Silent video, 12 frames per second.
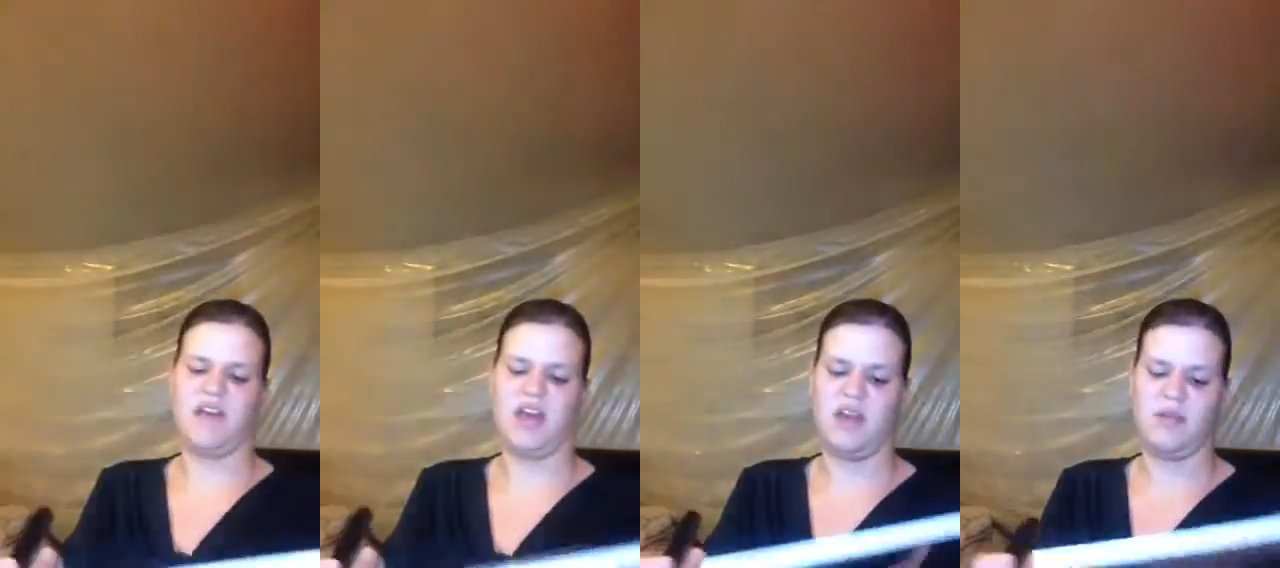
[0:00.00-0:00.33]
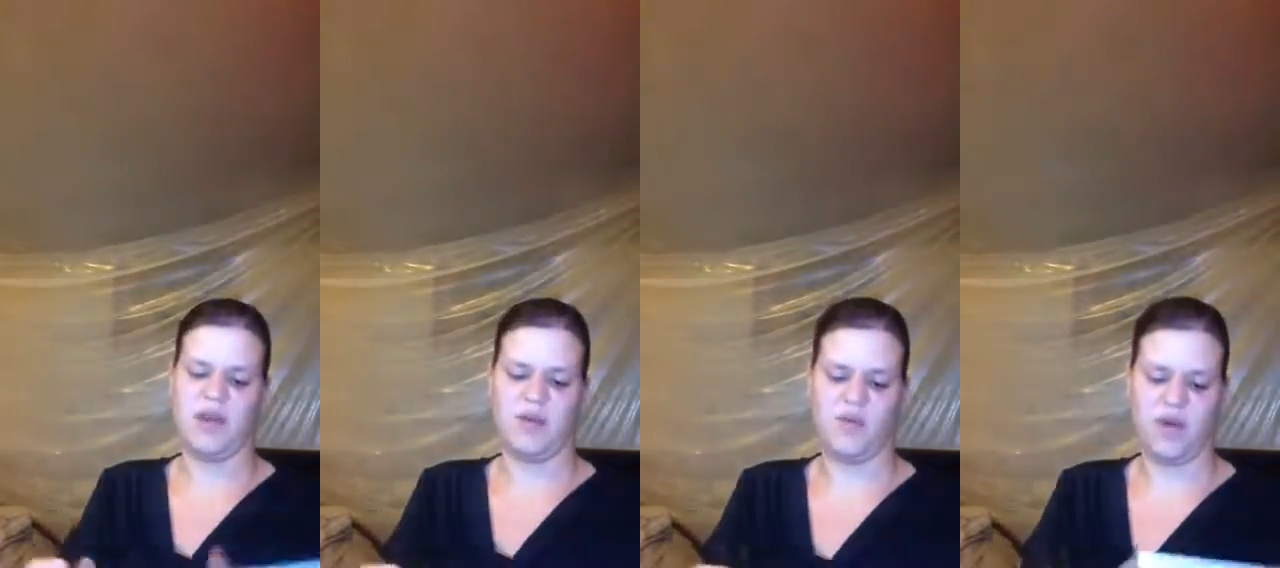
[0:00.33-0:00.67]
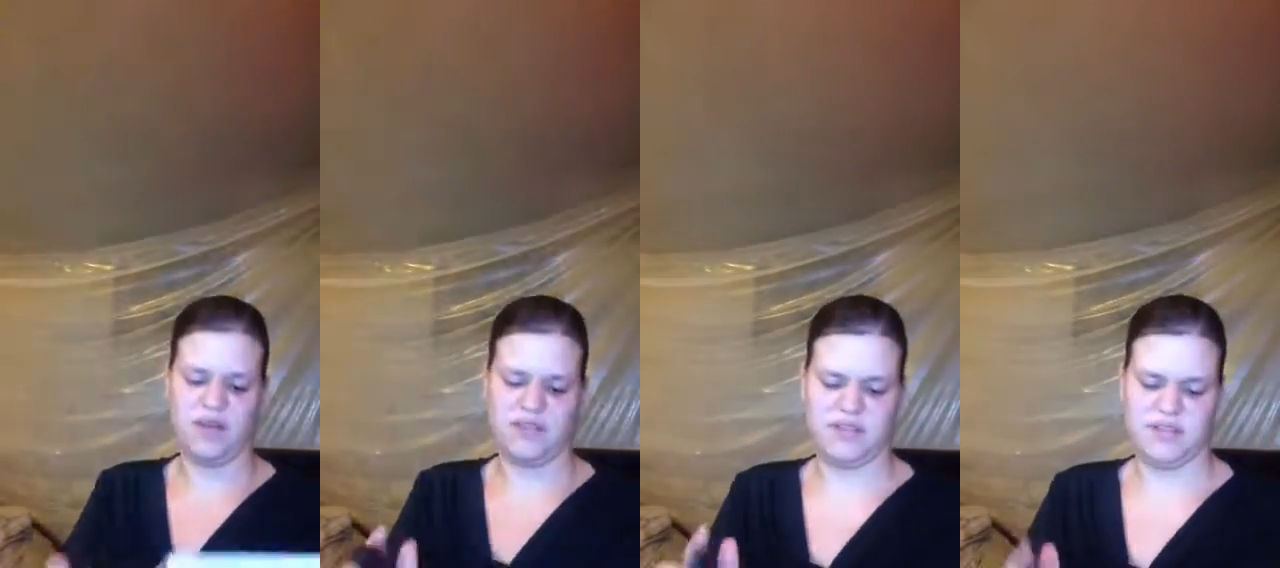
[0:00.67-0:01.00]
divided by
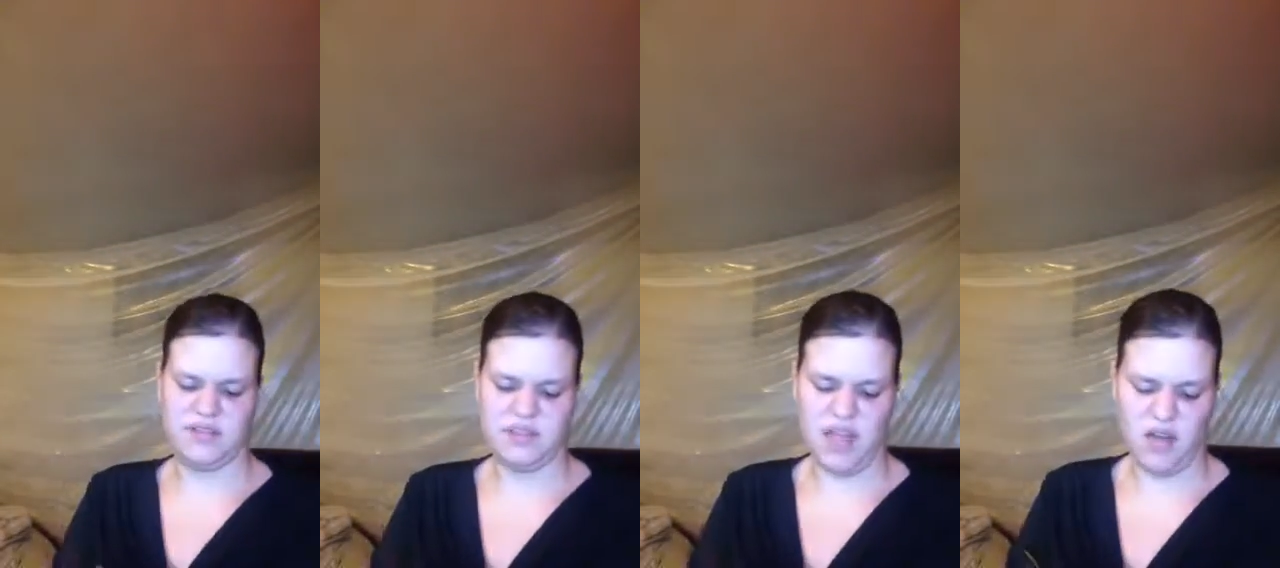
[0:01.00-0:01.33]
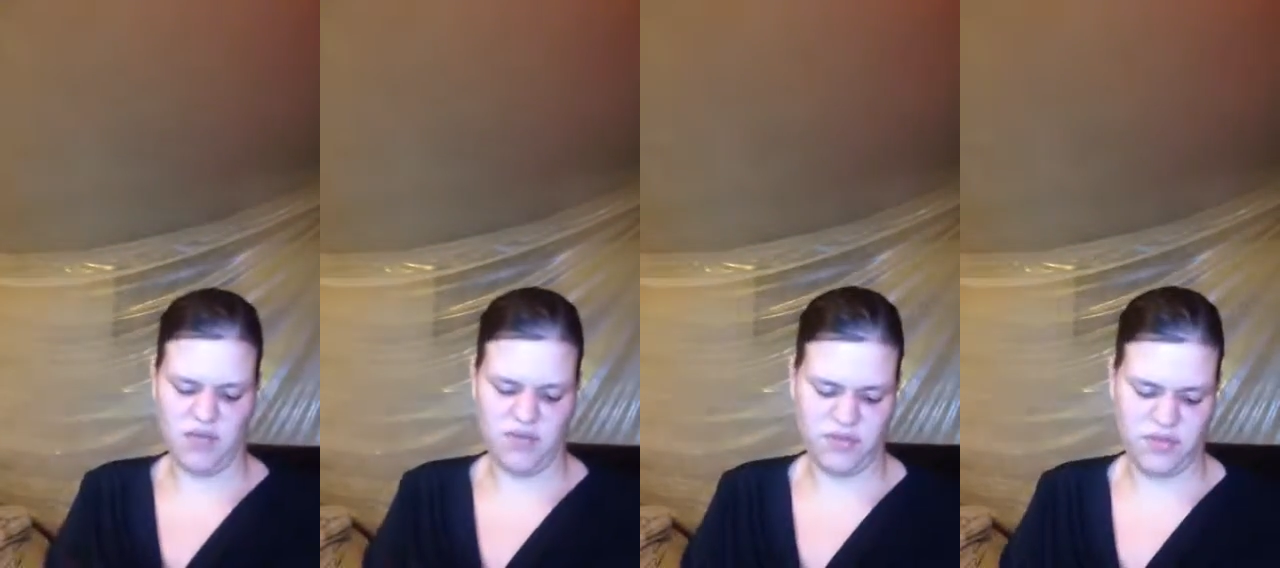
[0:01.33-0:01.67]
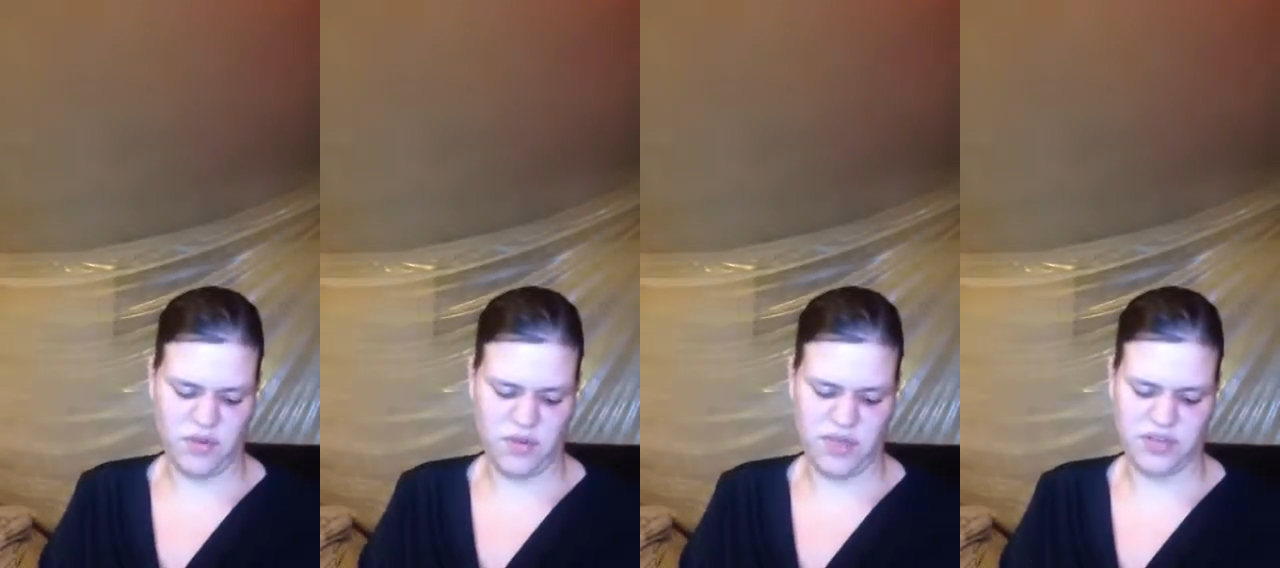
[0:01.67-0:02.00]
1 is itself,
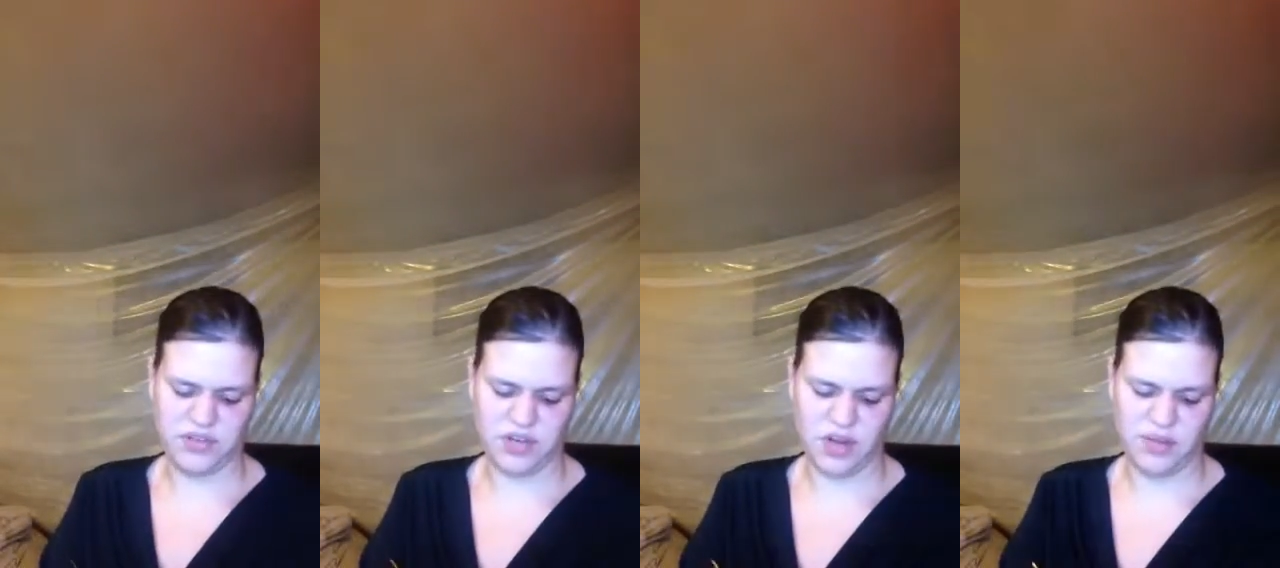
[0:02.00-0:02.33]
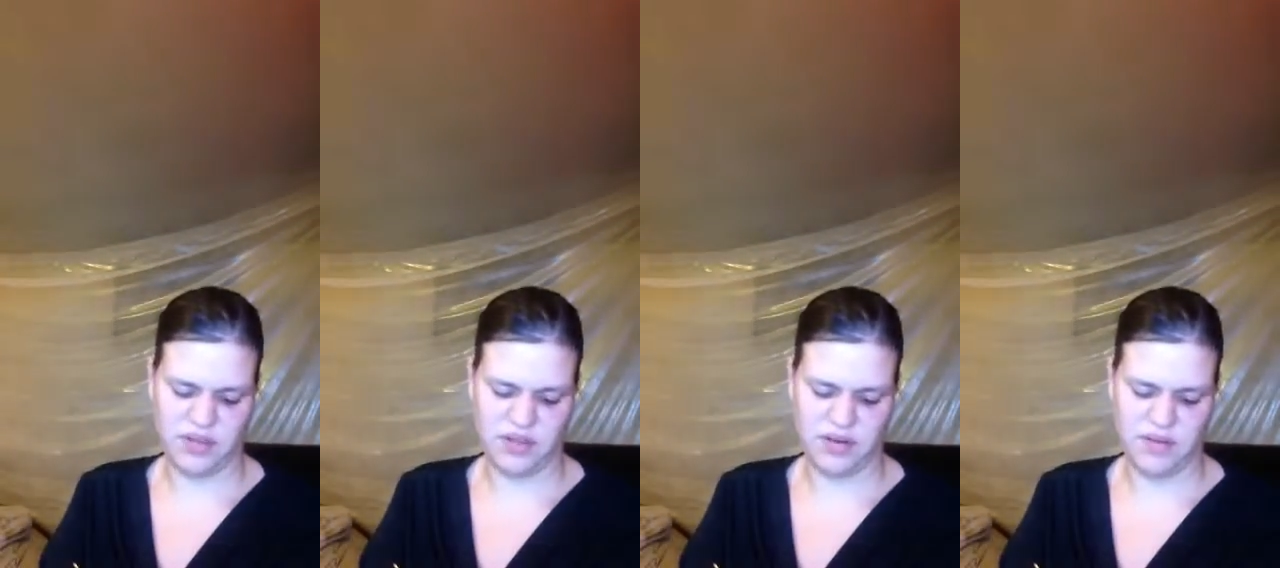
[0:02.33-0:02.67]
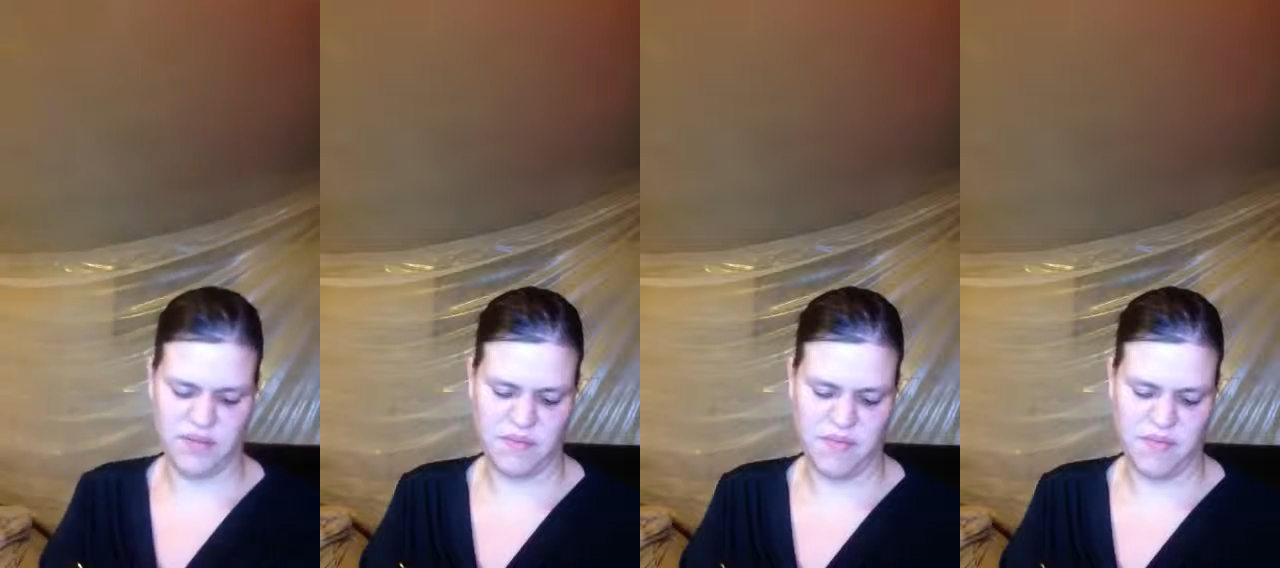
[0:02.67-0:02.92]
so we can drop that